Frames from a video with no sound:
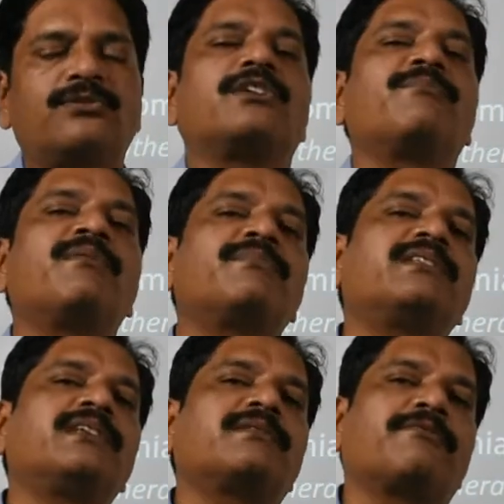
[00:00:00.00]
So remember
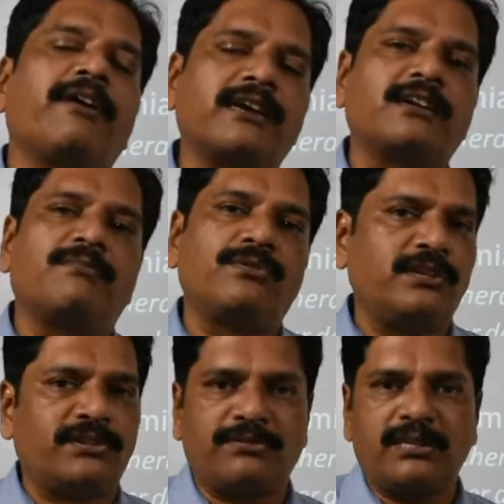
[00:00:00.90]
this fact about
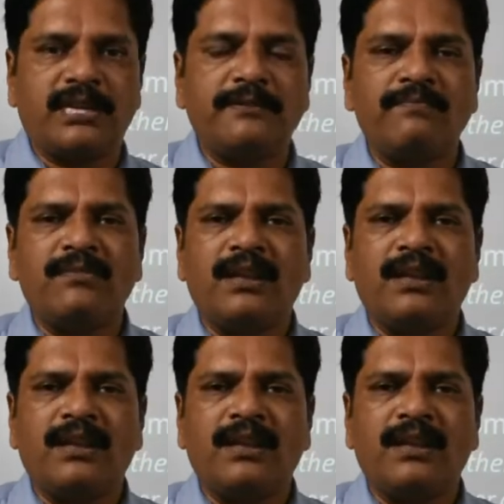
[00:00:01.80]
this one thing,